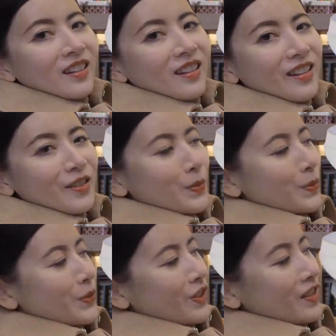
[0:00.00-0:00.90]
It is
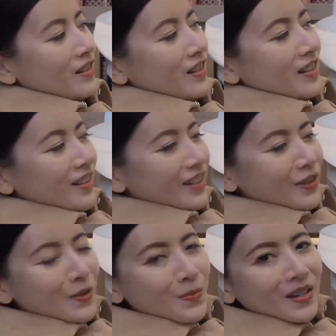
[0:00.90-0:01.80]
really
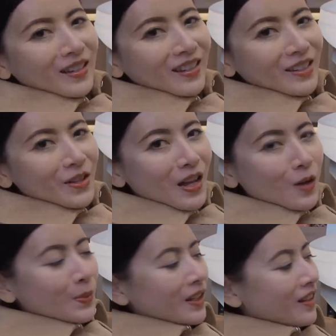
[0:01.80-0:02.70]
humongous. Look
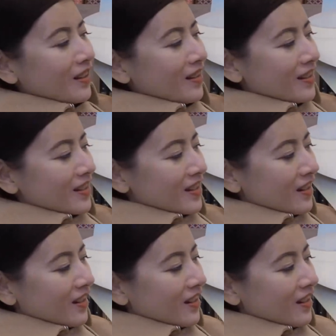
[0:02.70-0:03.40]
how big it is.